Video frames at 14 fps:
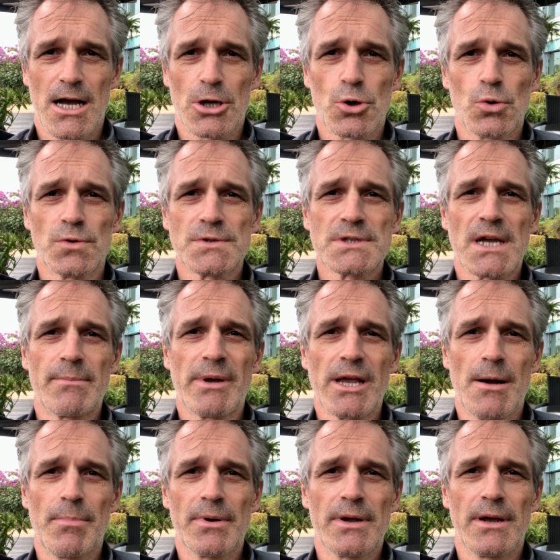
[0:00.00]
course coming
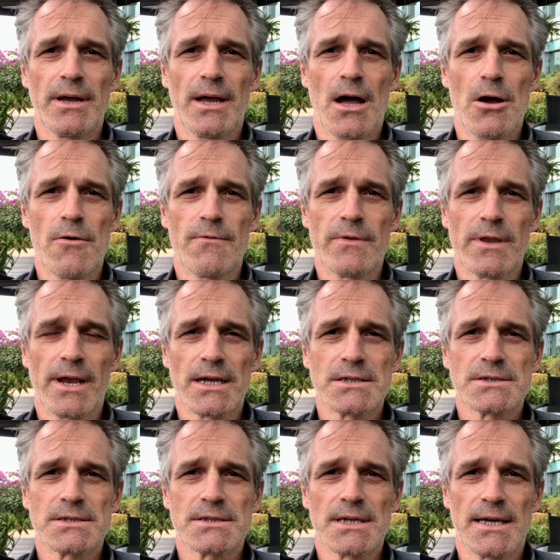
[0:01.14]
up over the
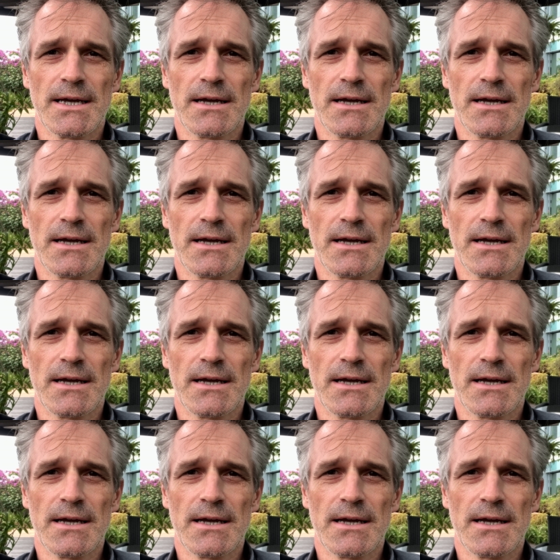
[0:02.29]
next